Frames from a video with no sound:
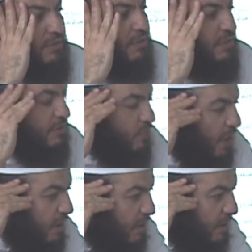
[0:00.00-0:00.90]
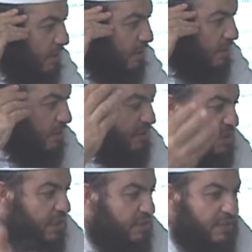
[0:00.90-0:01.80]
He said, why? Is
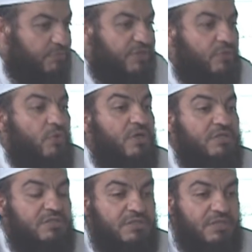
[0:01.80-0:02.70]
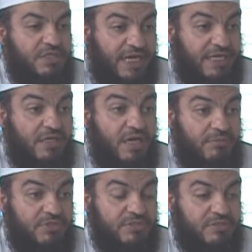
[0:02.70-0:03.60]
there something worse than
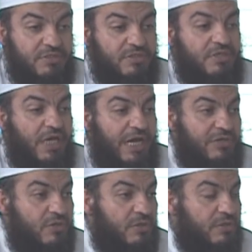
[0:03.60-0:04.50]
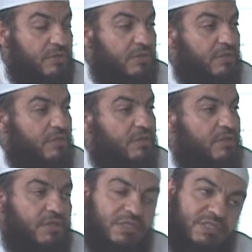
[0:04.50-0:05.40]
khamr, alcohol?
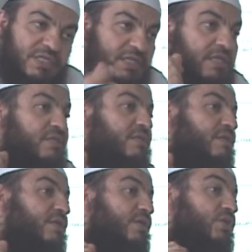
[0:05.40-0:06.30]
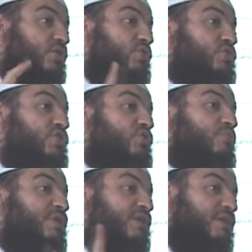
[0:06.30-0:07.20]
He said, yes.
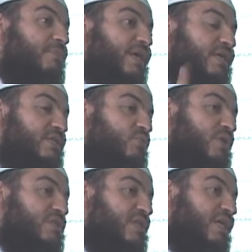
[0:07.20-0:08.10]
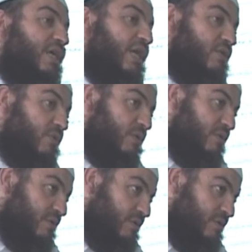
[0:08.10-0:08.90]
Consuming riba is worse than alcohol.